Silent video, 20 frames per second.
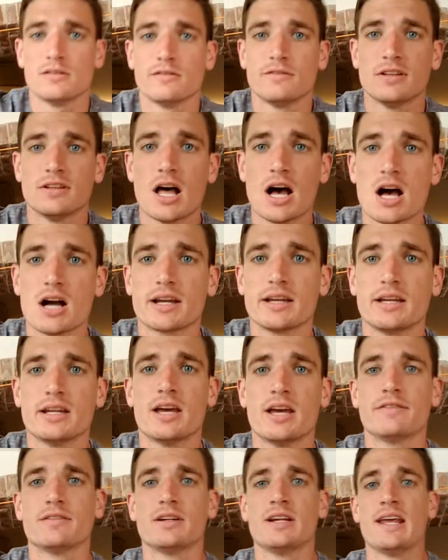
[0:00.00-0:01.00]
Vlogging
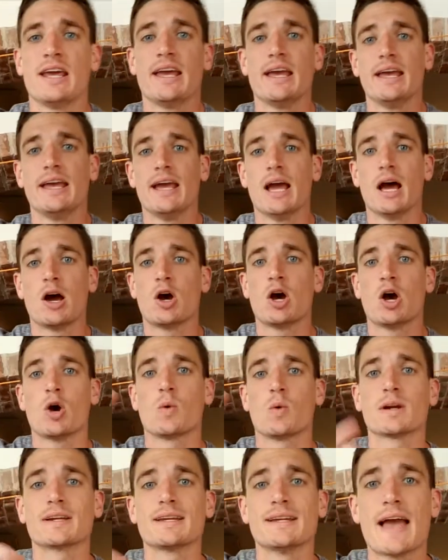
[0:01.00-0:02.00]
every day,
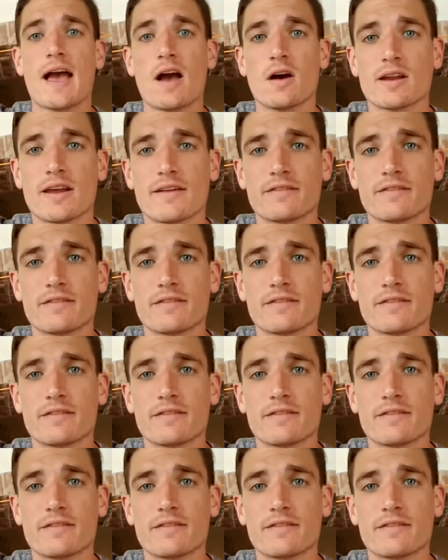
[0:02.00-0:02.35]
working out